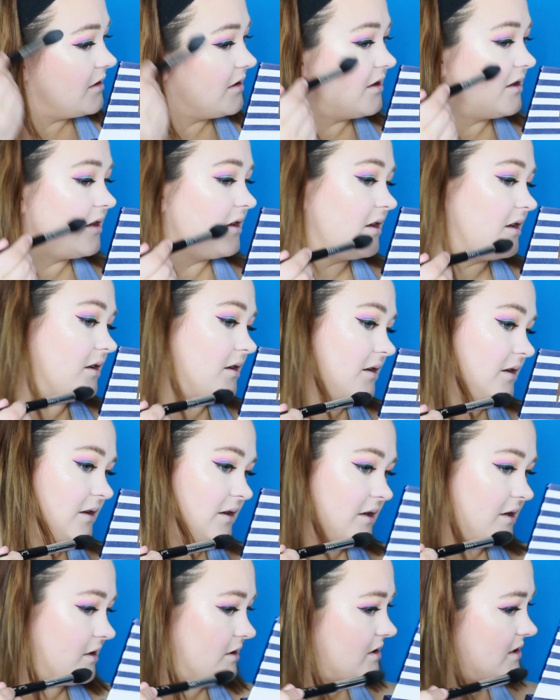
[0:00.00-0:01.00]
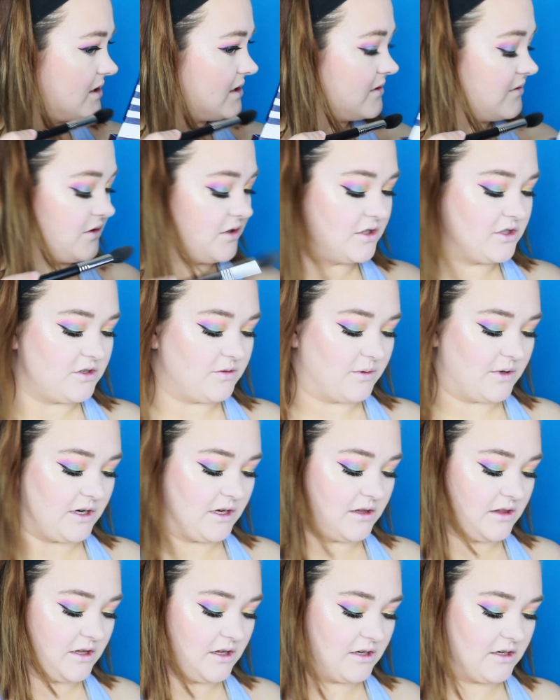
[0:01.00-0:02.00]
It doesn't really do
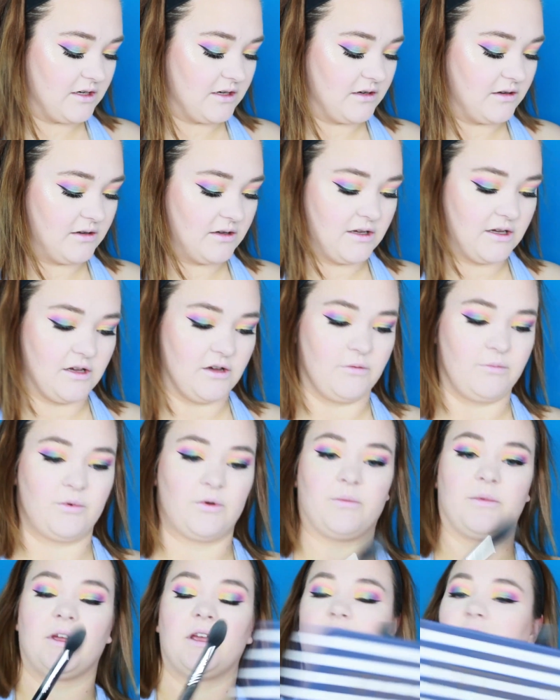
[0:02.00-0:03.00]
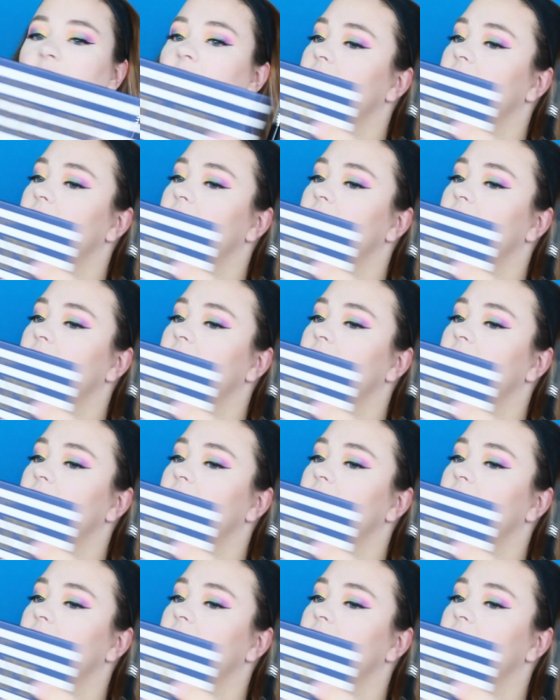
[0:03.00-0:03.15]
anything to help or make it